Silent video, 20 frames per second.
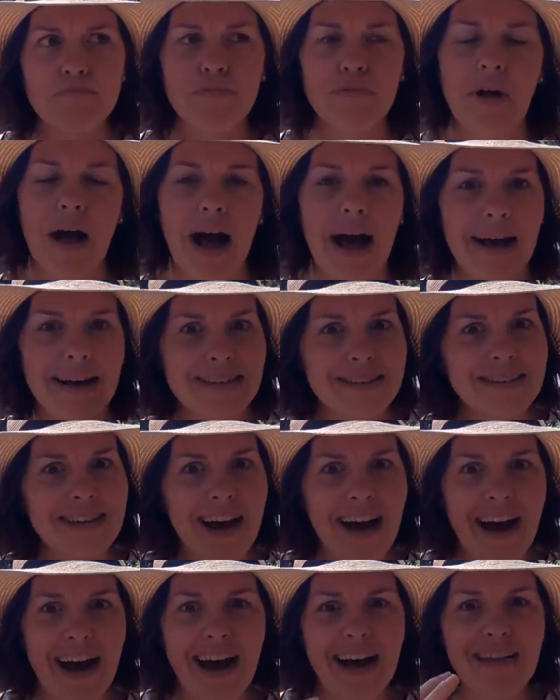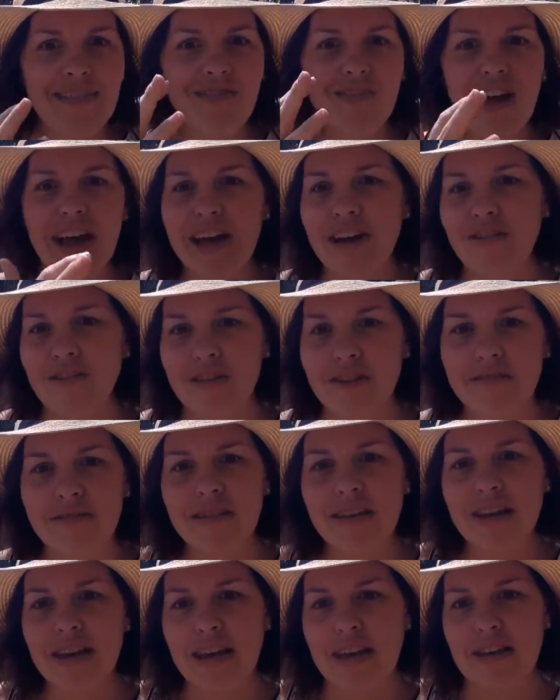black tie later in
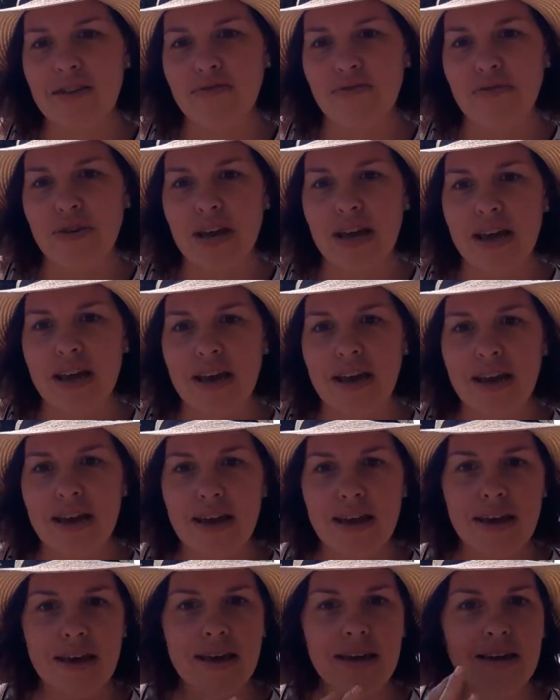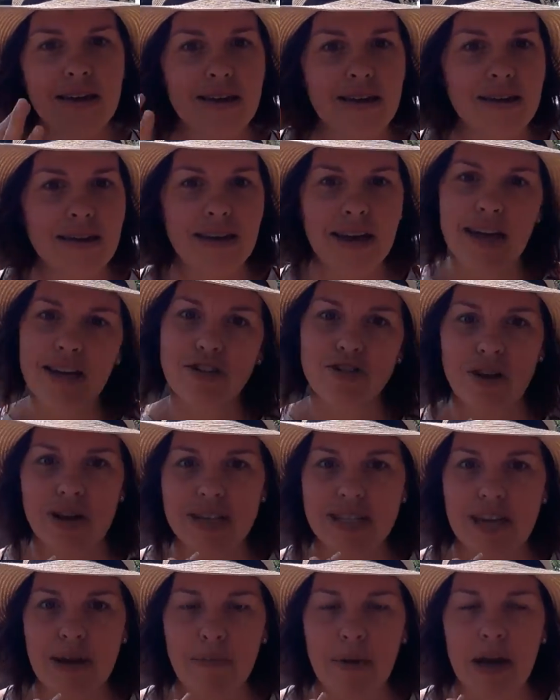the evening, get
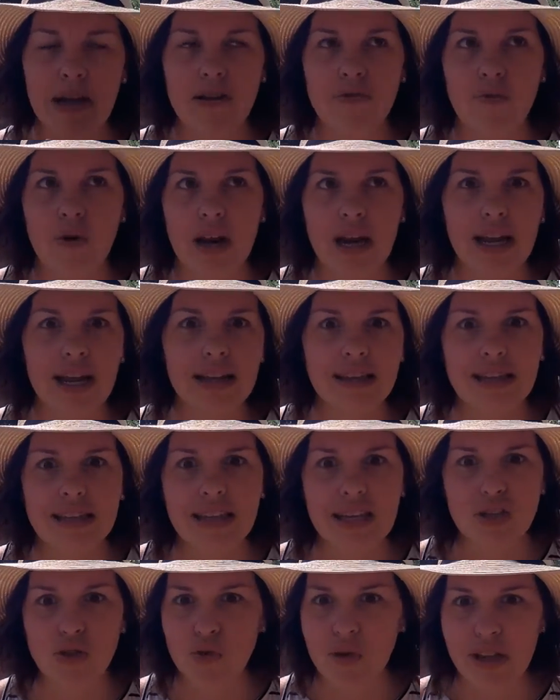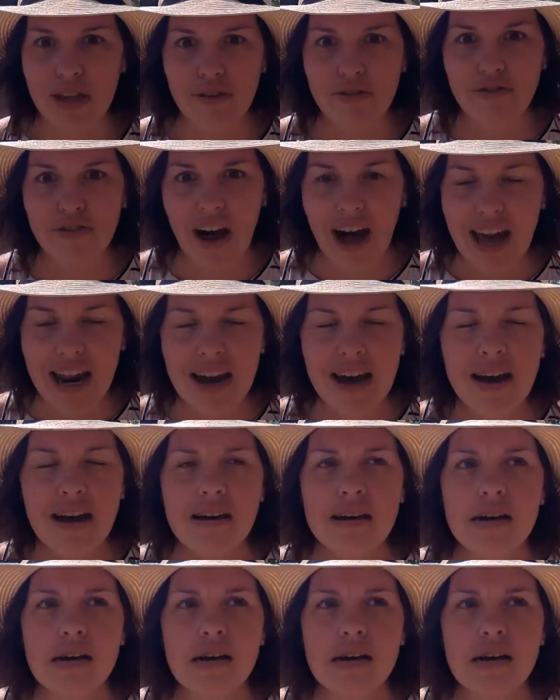dressed up kind of wedding. I think that's really fun.